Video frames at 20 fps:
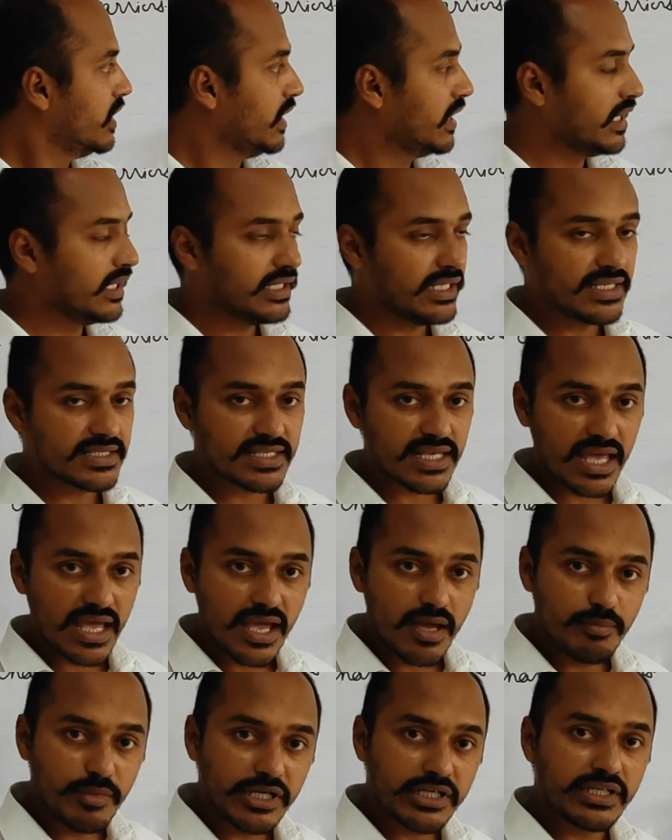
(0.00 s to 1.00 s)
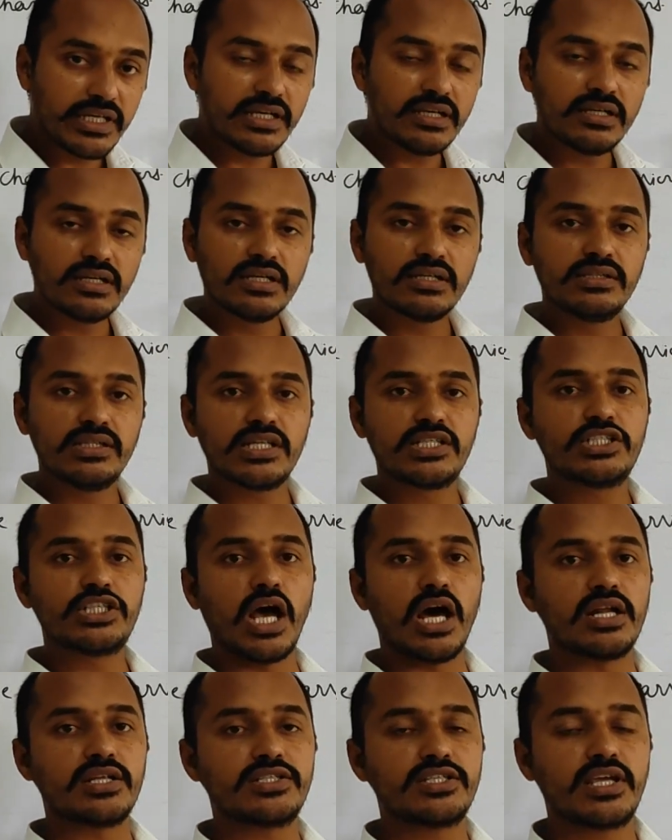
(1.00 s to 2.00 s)
it is emitting the
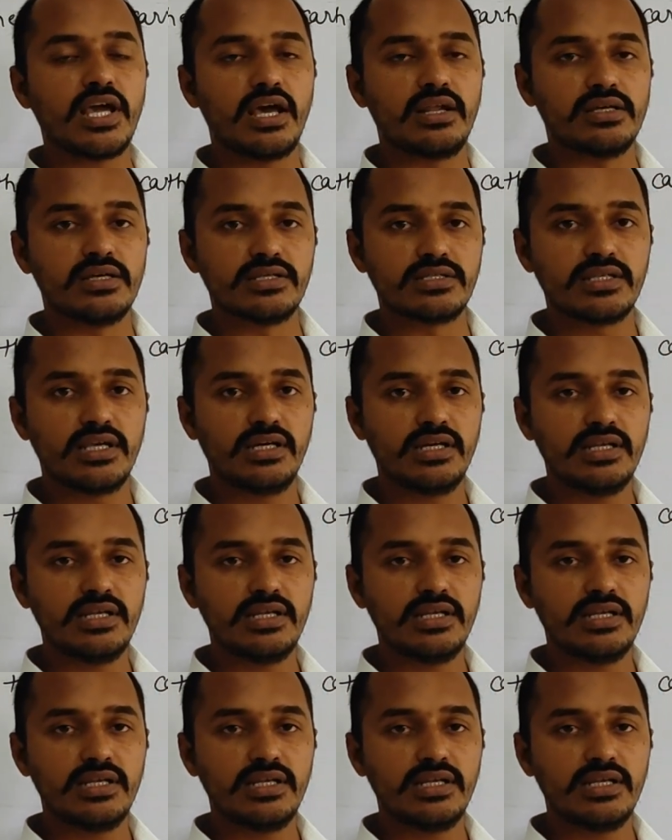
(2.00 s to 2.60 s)
charge carriers.